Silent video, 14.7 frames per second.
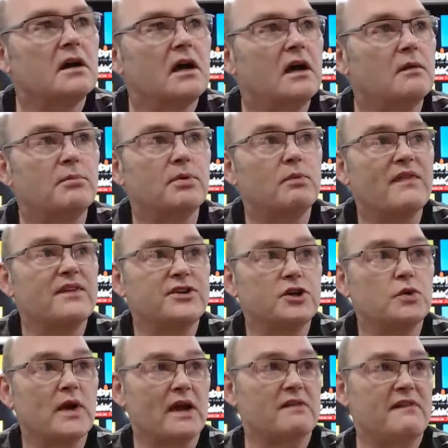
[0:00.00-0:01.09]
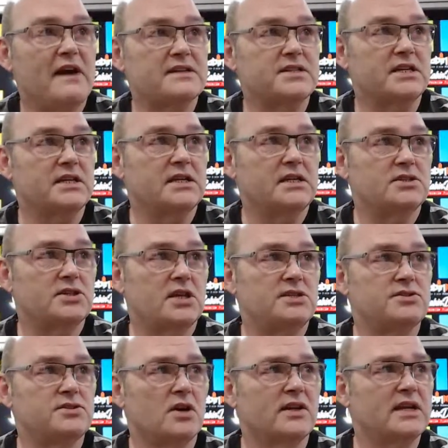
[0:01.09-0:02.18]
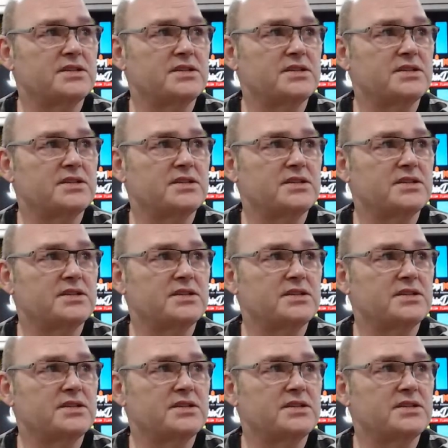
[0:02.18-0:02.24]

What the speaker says: But when they do get a vaccine, it's not